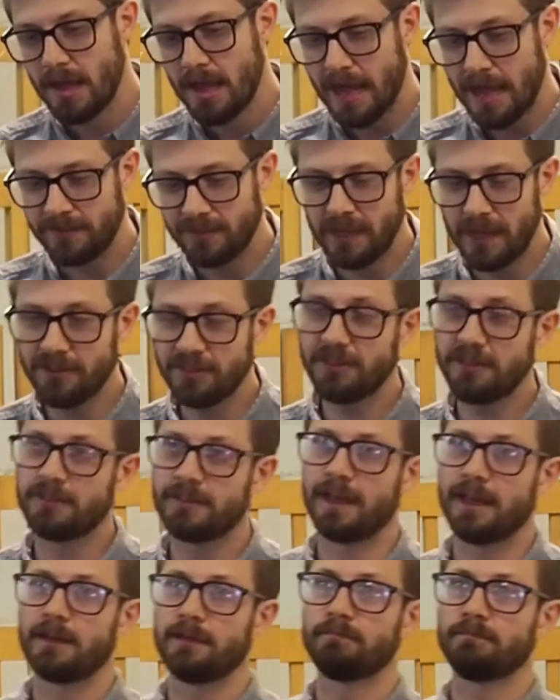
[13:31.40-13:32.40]
And the other
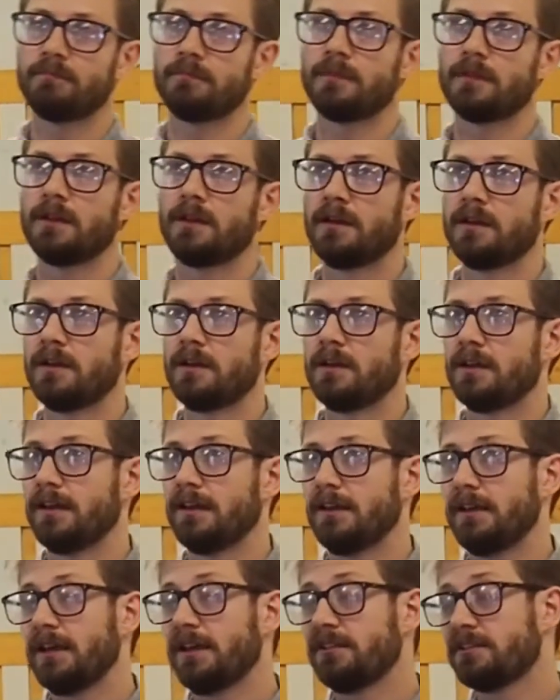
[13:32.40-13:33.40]
thing
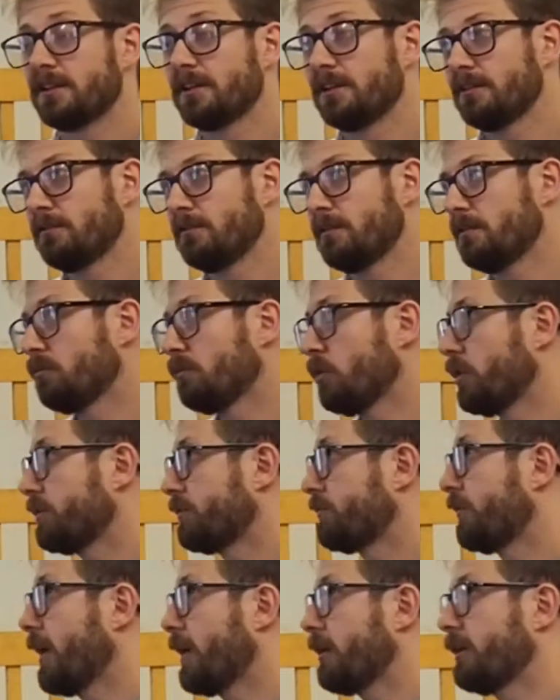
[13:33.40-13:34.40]
is that what's
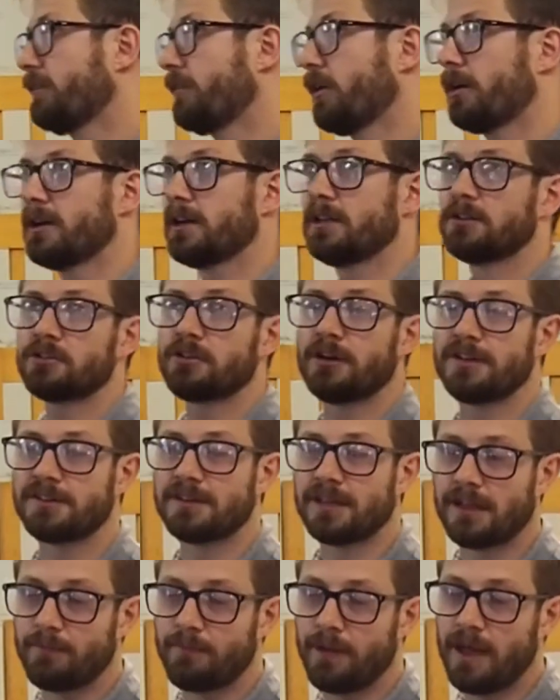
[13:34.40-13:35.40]
very, very
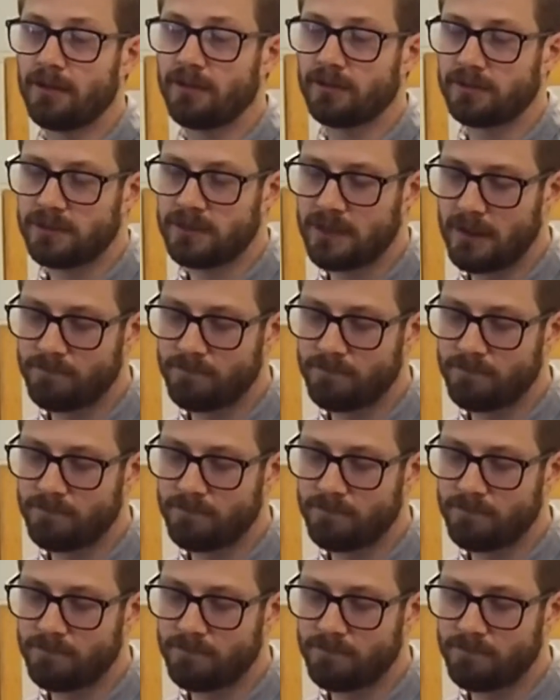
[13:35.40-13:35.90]
interesting about